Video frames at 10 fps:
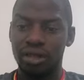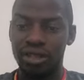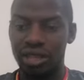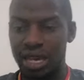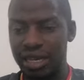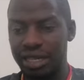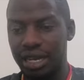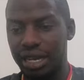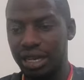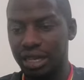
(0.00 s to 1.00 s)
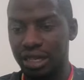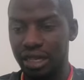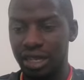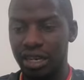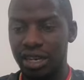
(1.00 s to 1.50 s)
is that
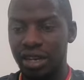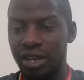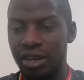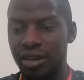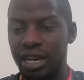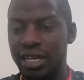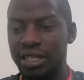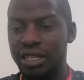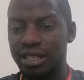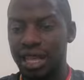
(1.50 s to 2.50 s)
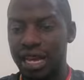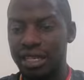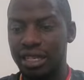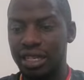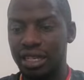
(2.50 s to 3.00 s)
reality is that